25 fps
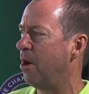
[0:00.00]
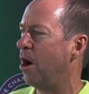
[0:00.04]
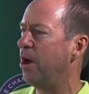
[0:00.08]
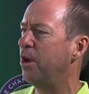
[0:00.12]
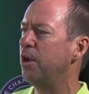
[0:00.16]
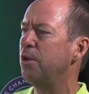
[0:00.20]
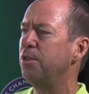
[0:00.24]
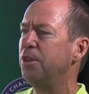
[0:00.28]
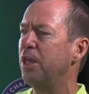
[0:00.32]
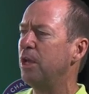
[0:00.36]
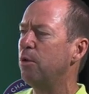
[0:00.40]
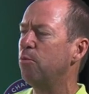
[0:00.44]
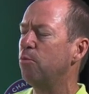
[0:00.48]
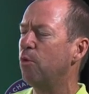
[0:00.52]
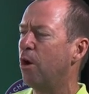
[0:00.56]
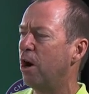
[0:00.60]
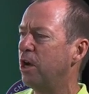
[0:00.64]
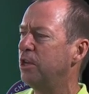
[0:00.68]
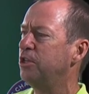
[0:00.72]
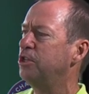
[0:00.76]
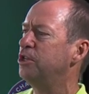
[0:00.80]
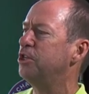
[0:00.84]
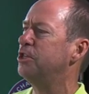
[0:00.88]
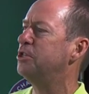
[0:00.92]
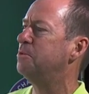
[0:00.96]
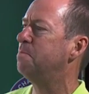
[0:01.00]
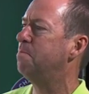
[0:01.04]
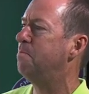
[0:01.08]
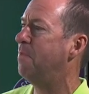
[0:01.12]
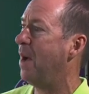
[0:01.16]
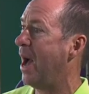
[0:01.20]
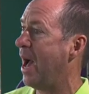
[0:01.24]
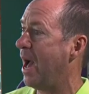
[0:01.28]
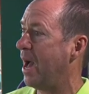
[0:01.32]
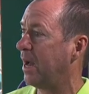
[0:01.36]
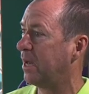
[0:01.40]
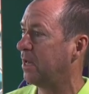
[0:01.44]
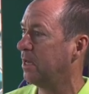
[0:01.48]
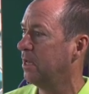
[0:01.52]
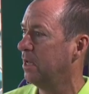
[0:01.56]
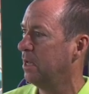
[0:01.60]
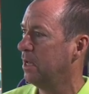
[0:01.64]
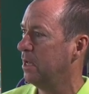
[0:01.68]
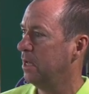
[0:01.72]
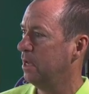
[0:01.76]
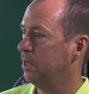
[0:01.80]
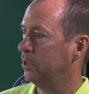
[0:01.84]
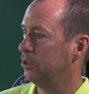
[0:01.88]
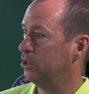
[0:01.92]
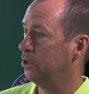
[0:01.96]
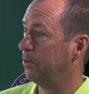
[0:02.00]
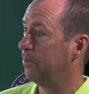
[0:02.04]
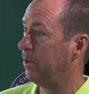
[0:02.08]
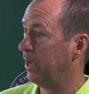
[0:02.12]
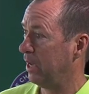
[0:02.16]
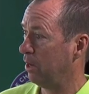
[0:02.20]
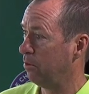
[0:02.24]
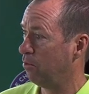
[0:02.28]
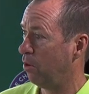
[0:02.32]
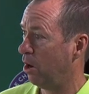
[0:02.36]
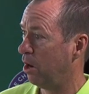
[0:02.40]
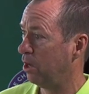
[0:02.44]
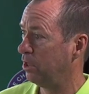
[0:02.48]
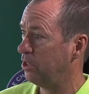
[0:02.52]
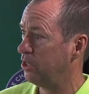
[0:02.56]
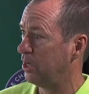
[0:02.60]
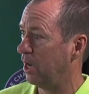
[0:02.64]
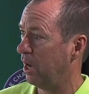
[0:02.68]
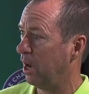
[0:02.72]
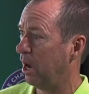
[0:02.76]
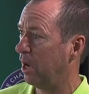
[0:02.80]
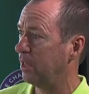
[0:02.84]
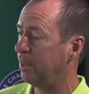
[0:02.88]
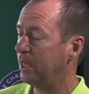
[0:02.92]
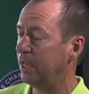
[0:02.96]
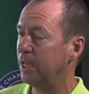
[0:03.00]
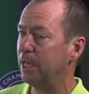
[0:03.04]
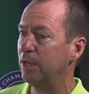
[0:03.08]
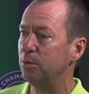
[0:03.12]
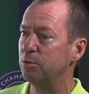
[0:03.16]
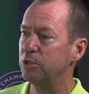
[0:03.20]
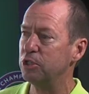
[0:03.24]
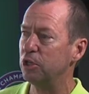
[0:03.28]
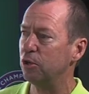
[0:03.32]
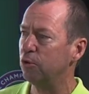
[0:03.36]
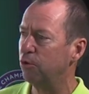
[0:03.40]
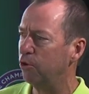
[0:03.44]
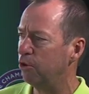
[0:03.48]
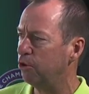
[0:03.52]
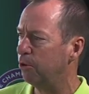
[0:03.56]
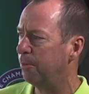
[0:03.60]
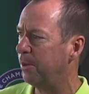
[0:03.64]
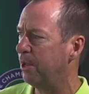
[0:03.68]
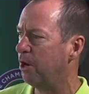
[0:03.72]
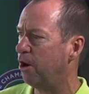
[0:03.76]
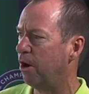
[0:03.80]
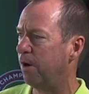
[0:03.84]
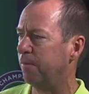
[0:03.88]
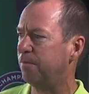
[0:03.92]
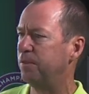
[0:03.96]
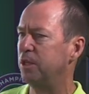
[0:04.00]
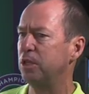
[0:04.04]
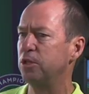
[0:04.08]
I don't think Roger's back to being Roger. I think he was a little bit off.